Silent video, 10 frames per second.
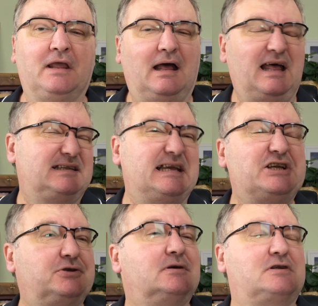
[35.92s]
and
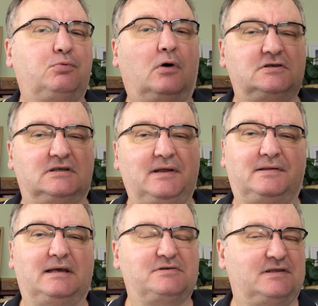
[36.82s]
each of those quarterly
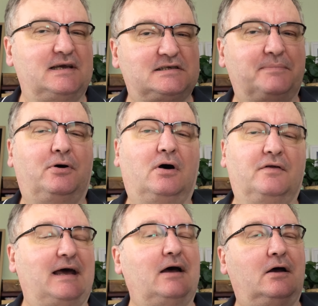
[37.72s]
themes, they support
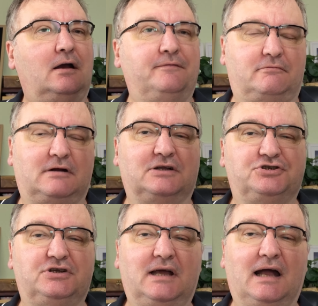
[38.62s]
that
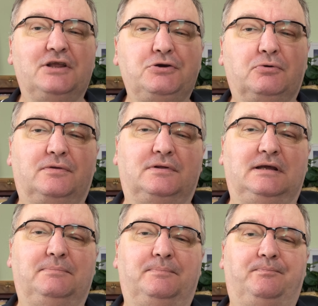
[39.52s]
overarching annual
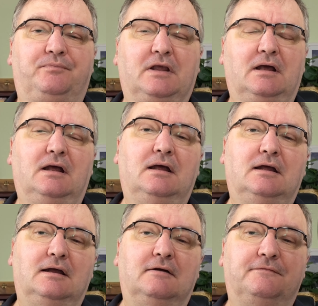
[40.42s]
theme.
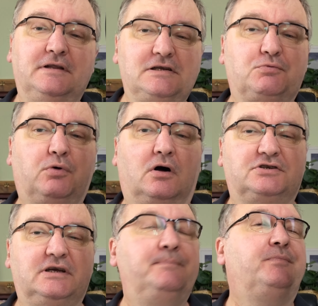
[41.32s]
For this
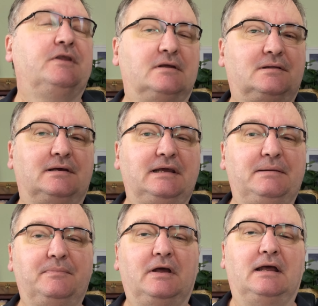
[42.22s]
quarter, the
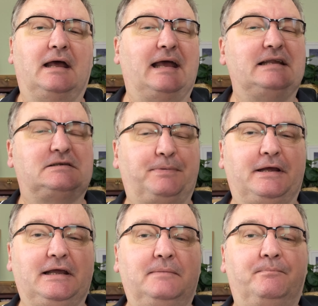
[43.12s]
theme, it's been,